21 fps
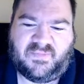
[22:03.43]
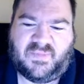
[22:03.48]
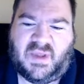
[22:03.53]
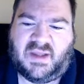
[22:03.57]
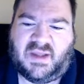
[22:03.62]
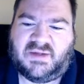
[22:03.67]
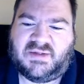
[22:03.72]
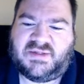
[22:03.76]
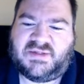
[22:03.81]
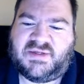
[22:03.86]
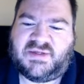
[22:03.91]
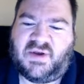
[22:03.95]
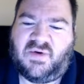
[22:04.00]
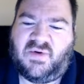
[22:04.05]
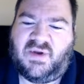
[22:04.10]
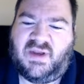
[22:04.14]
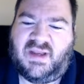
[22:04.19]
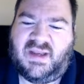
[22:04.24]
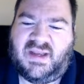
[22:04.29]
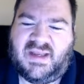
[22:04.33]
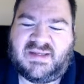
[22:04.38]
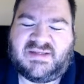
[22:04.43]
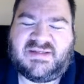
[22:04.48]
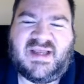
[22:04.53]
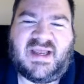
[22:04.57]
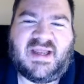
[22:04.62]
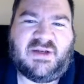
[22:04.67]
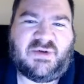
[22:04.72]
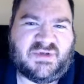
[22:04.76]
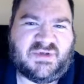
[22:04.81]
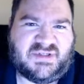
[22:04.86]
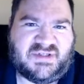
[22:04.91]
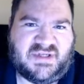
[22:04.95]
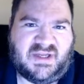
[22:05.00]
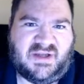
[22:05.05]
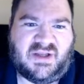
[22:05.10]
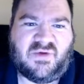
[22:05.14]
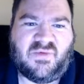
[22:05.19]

And so it's interesting.